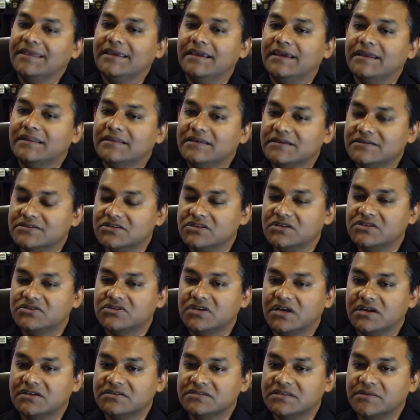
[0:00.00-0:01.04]
They can easily
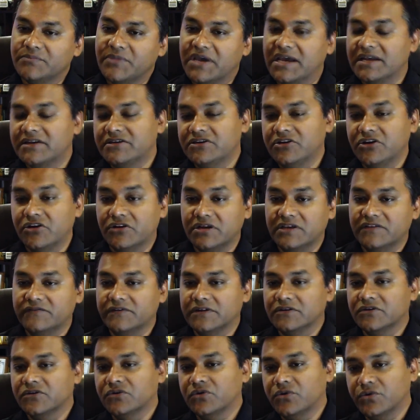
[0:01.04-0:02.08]
charge the battery or
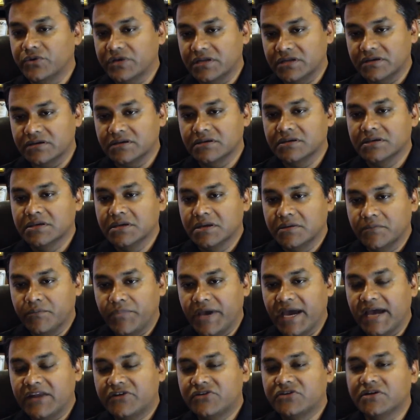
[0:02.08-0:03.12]
even go in a
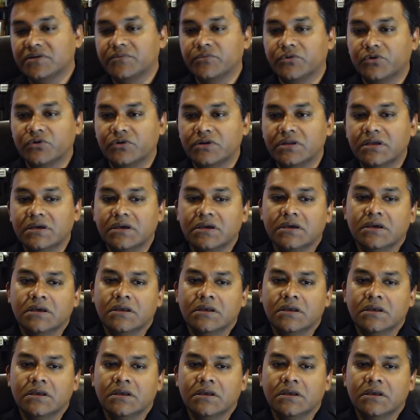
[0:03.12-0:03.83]
battery mode.